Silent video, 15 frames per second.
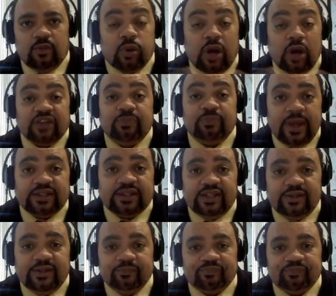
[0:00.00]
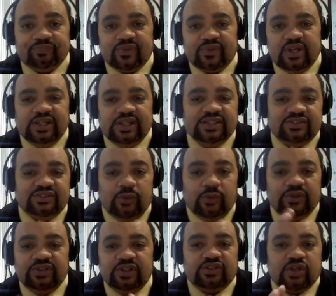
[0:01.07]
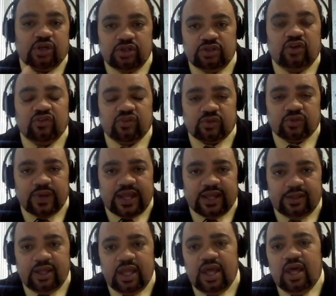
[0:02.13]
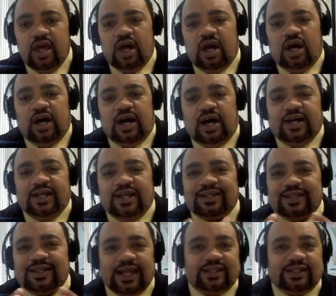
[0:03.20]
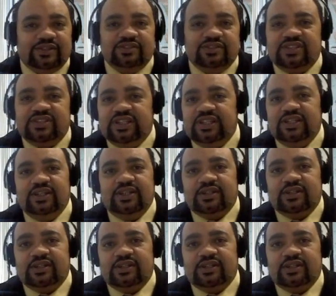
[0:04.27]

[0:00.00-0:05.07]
prospecting is knowing the turnover rate. Like you see